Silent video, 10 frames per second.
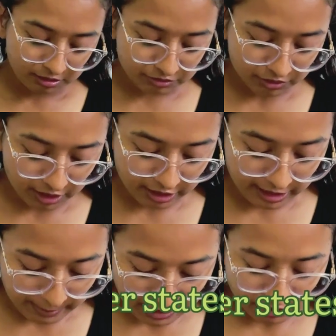For
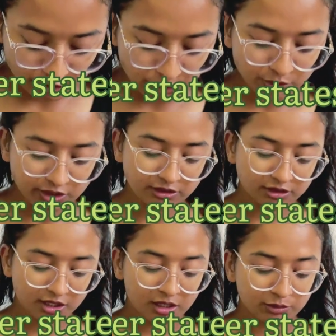Nepali students,
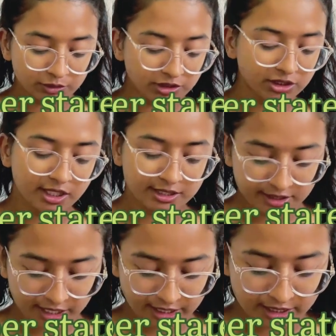which
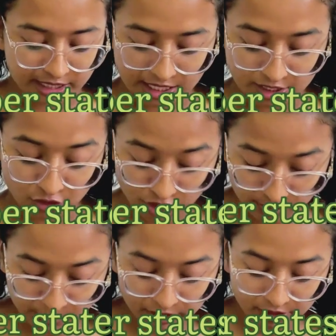states are
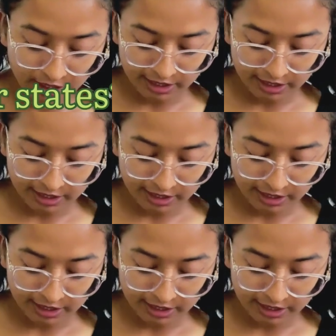cheaper?